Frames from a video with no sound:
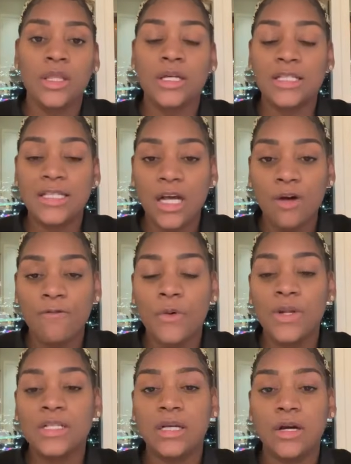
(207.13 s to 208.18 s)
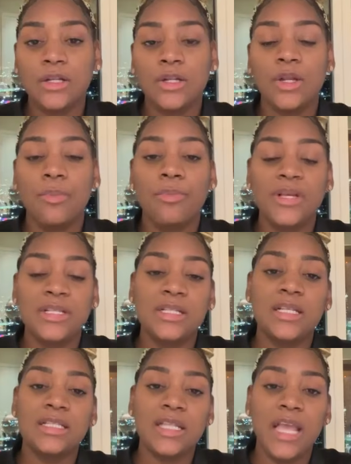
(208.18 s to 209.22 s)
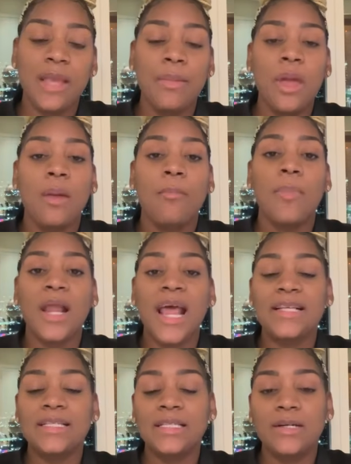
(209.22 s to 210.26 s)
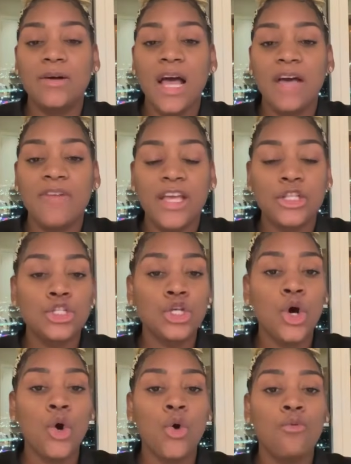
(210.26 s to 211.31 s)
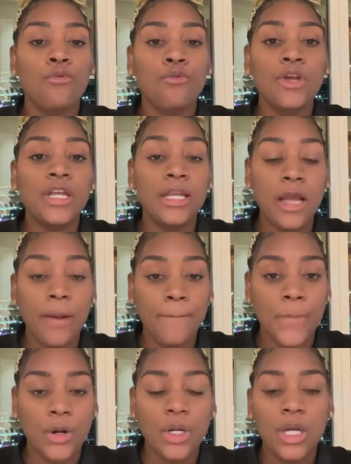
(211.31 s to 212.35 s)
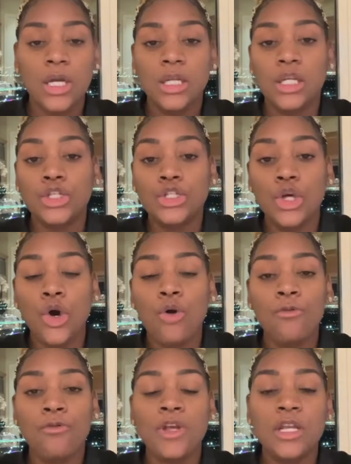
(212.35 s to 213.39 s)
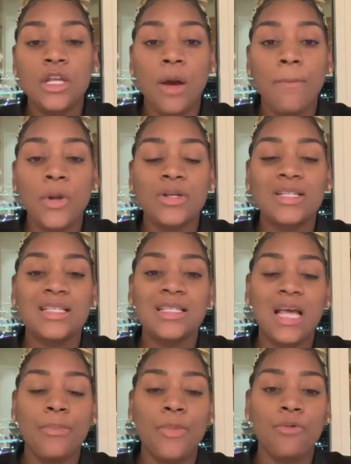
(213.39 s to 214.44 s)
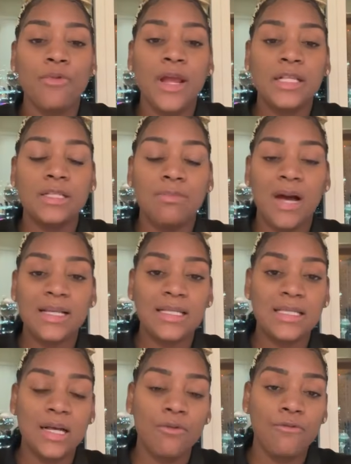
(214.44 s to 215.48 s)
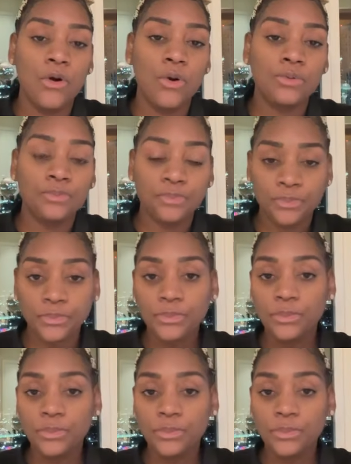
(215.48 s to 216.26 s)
The cell phone is under the business name, but I still have a toll-free number. The toll-free number separates my cell phone